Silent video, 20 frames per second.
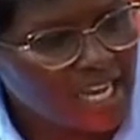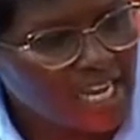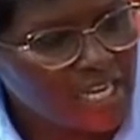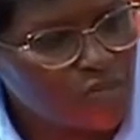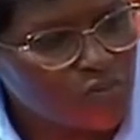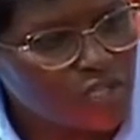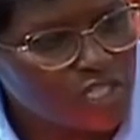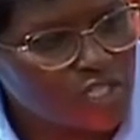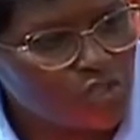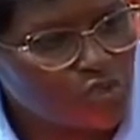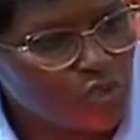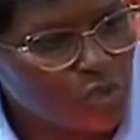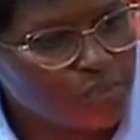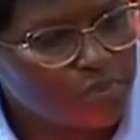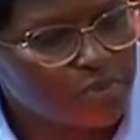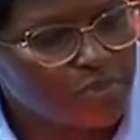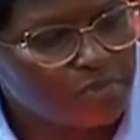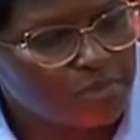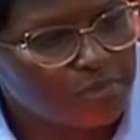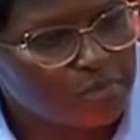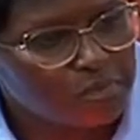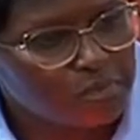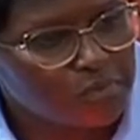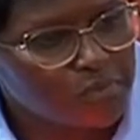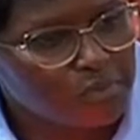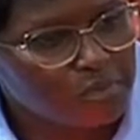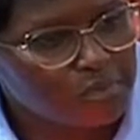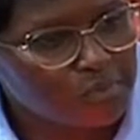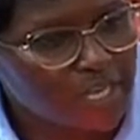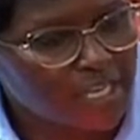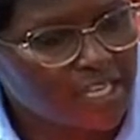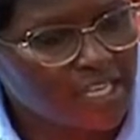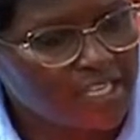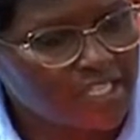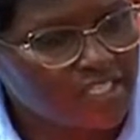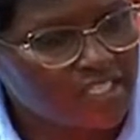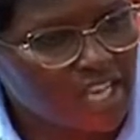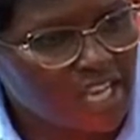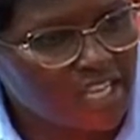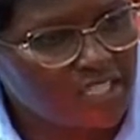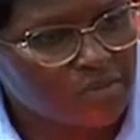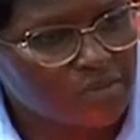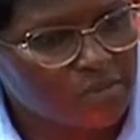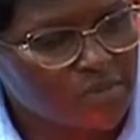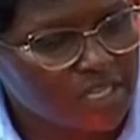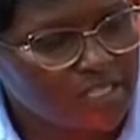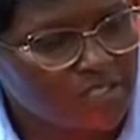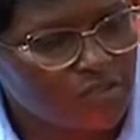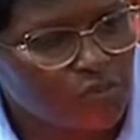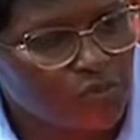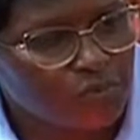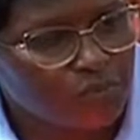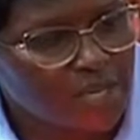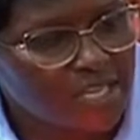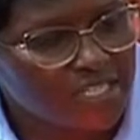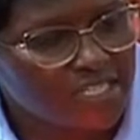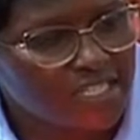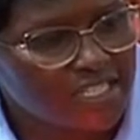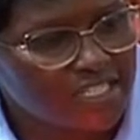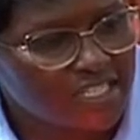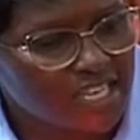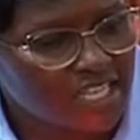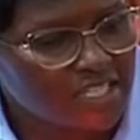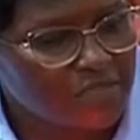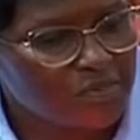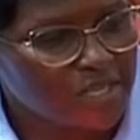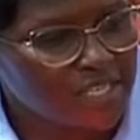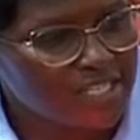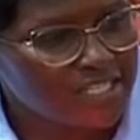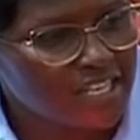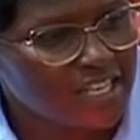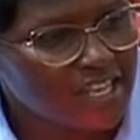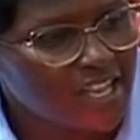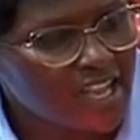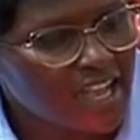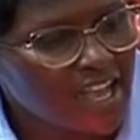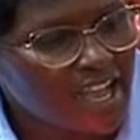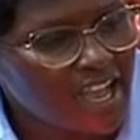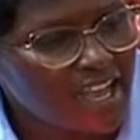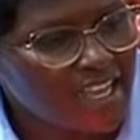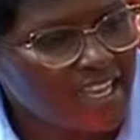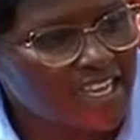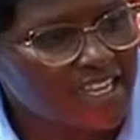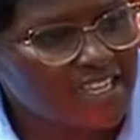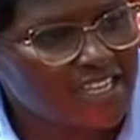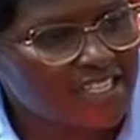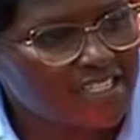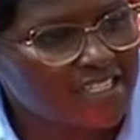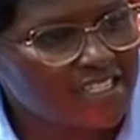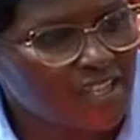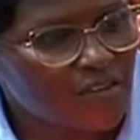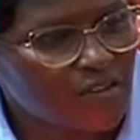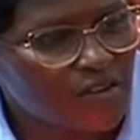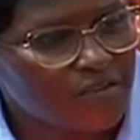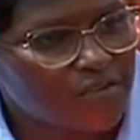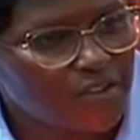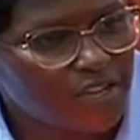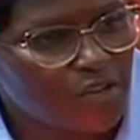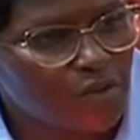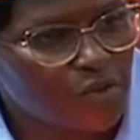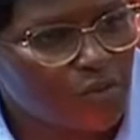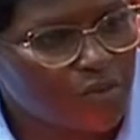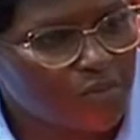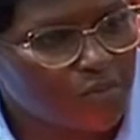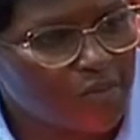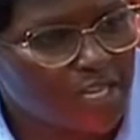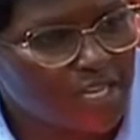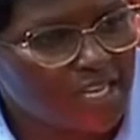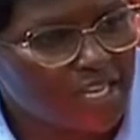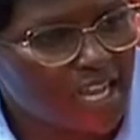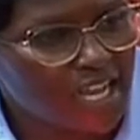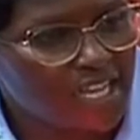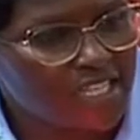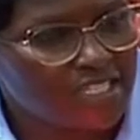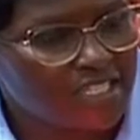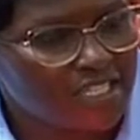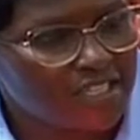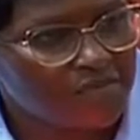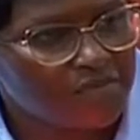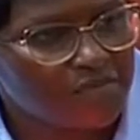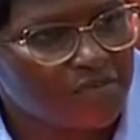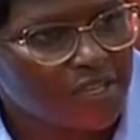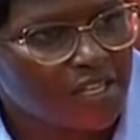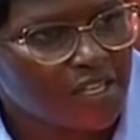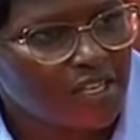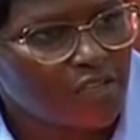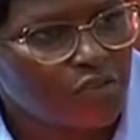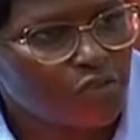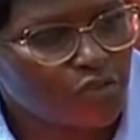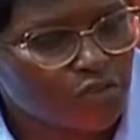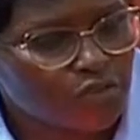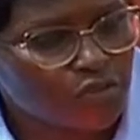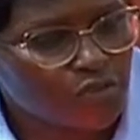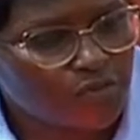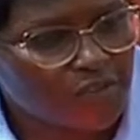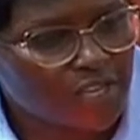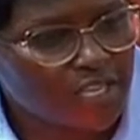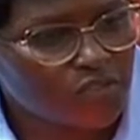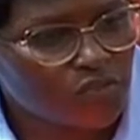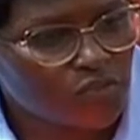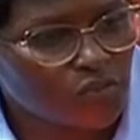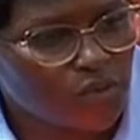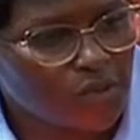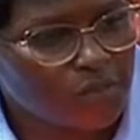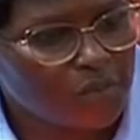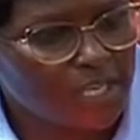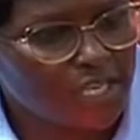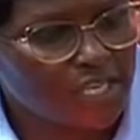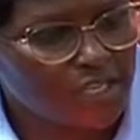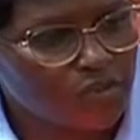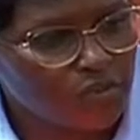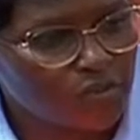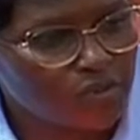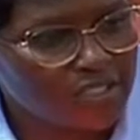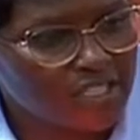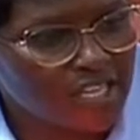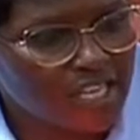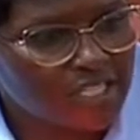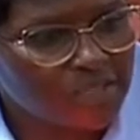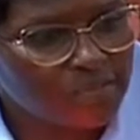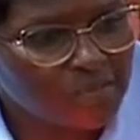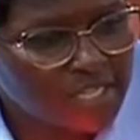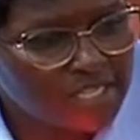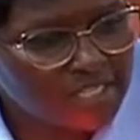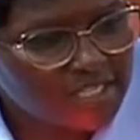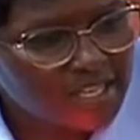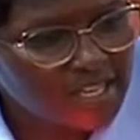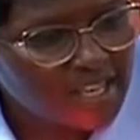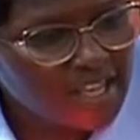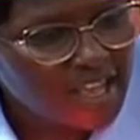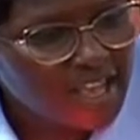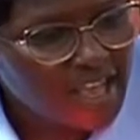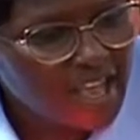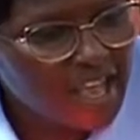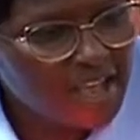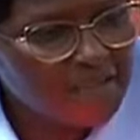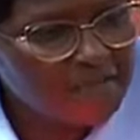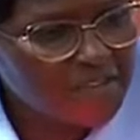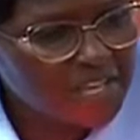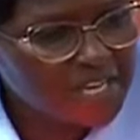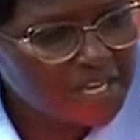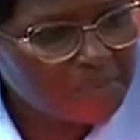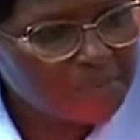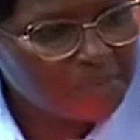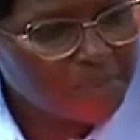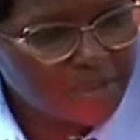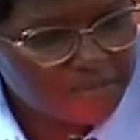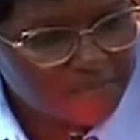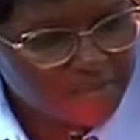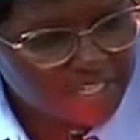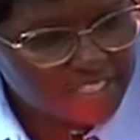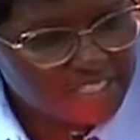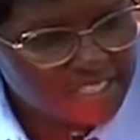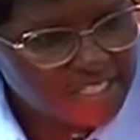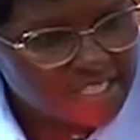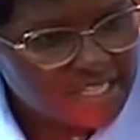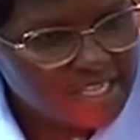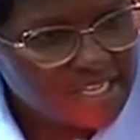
Can we stop making judgments or passing judgments against our fellow women as if those of us who are making those judgments are very perfect?